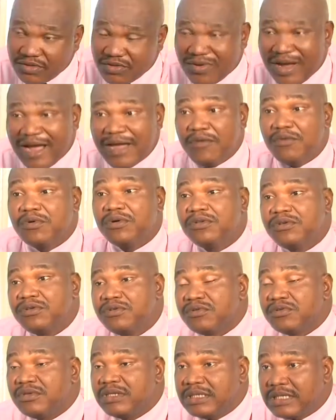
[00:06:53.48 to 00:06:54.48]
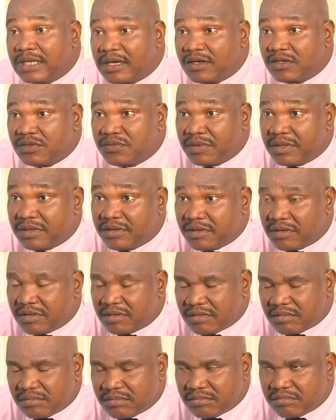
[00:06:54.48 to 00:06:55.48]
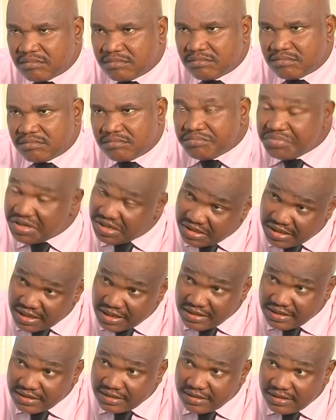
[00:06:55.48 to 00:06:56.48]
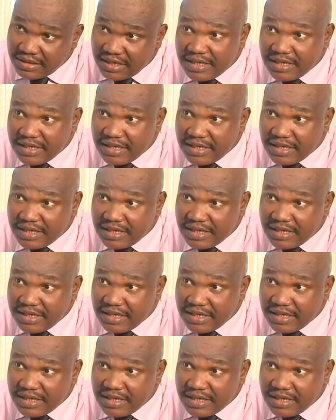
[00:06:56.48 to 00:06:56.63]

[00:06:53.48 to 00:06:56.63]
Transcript: So I want you to discuss with your painters.